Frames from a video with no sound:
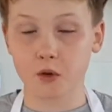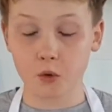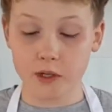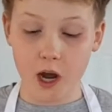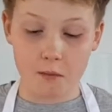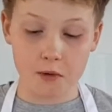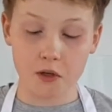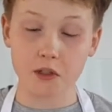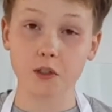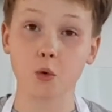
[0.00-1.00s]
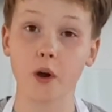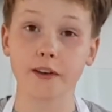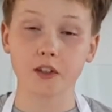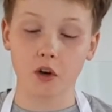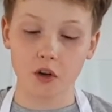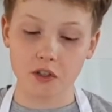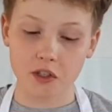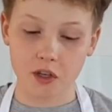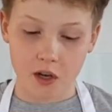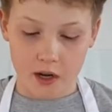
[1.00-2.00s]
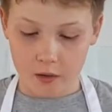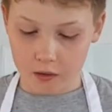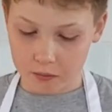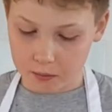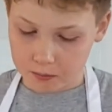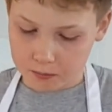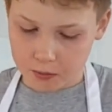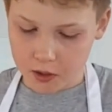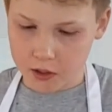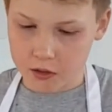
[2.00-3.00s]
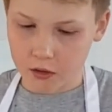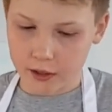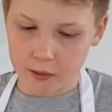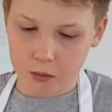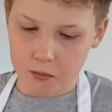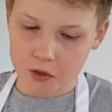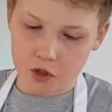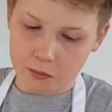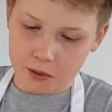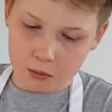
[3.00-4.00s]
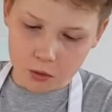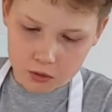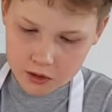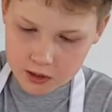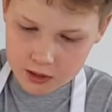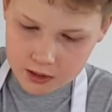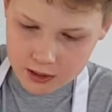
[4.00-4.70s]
it to cool down because it's quite hot. We've put it to like a proper chopping board.